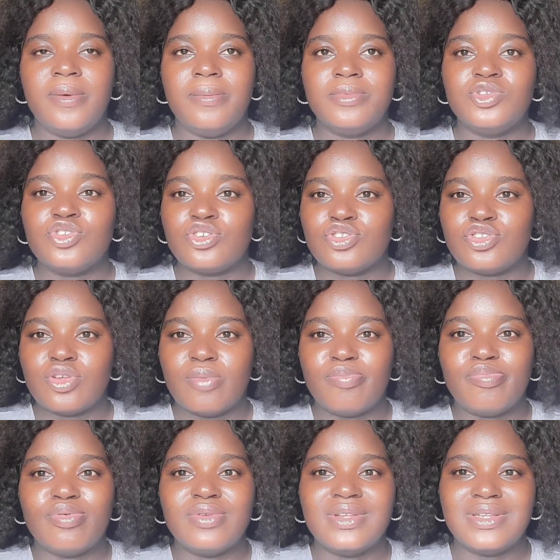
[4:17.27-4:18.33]
just
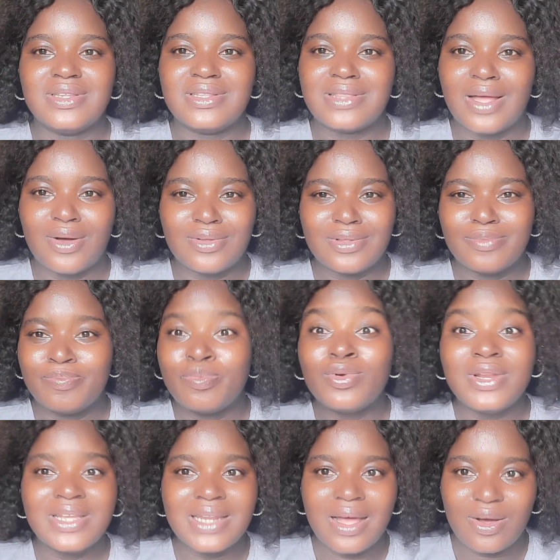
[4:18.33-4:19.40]

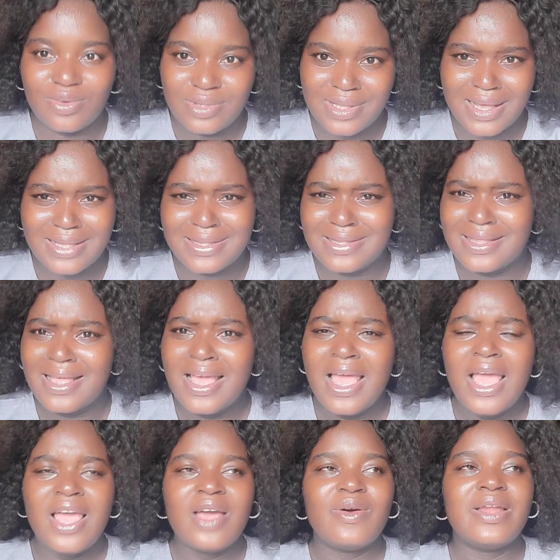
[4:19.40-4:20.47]
pulling out, as
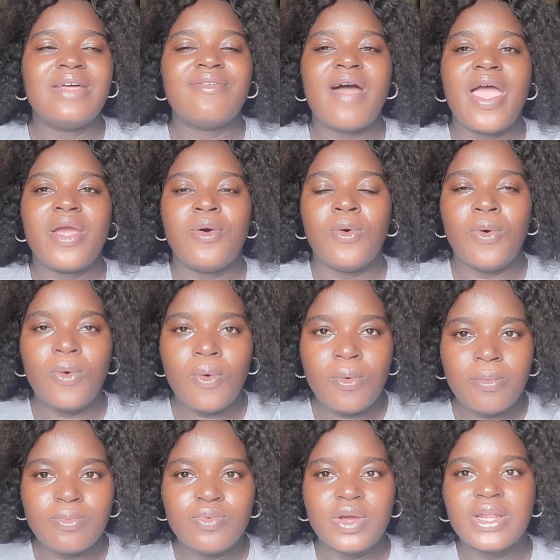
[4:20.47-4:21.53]
whenever I
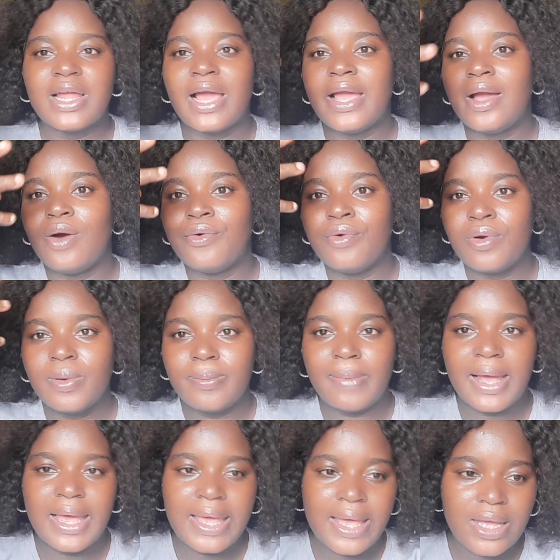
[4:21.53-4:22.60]
comb, when I run
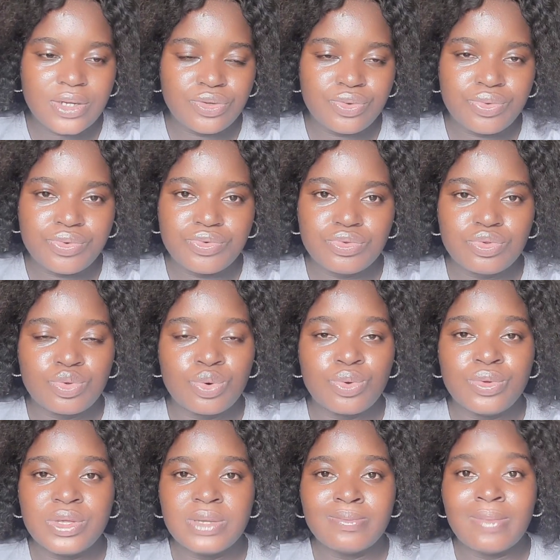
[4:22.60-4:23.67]
my hair
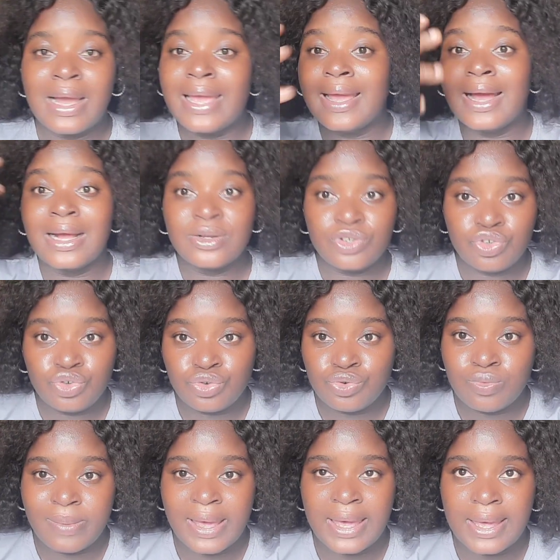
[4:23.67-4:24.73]
through my hand through
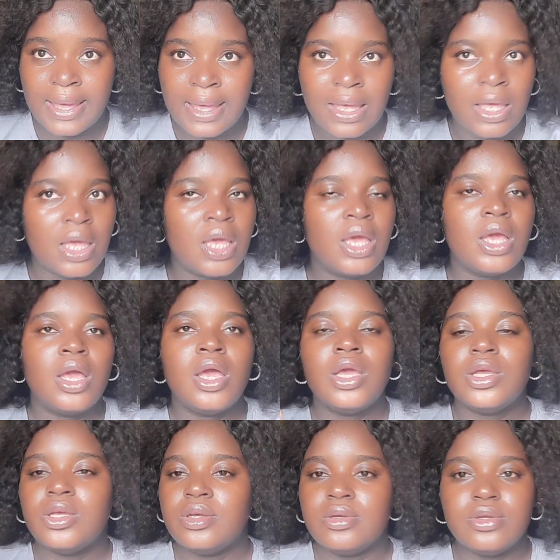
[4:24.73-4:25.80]
my hair,
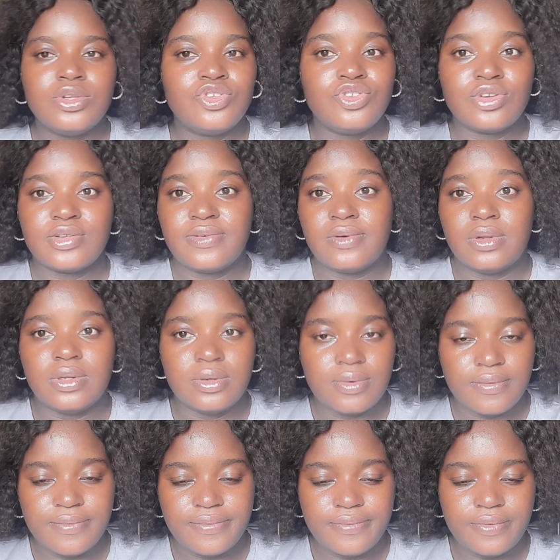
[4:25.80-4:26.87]
it's just falling
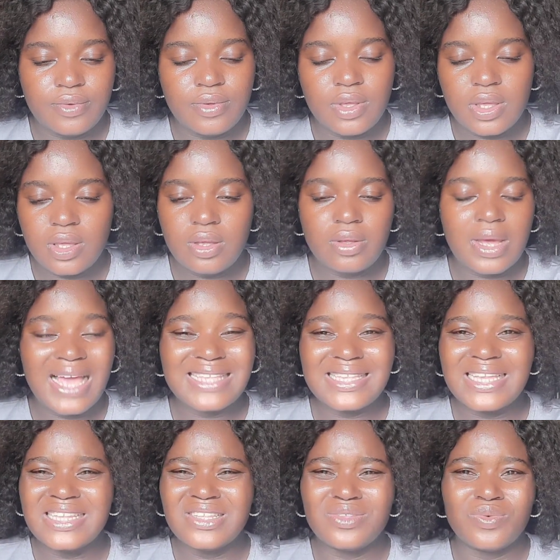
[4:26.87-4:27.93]
off. Okay, I
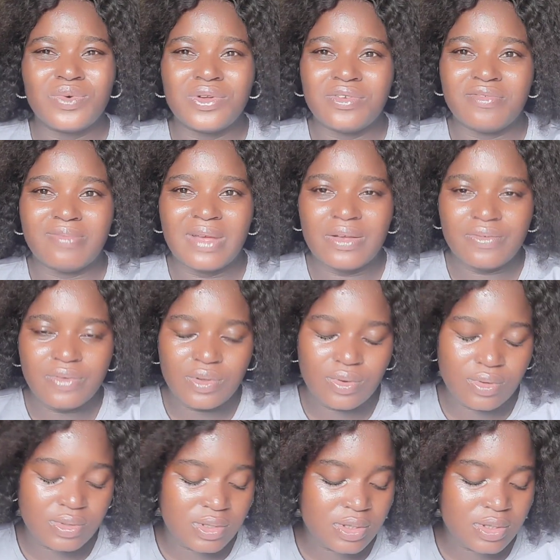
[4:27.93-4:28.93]
said it in one of my vlogs.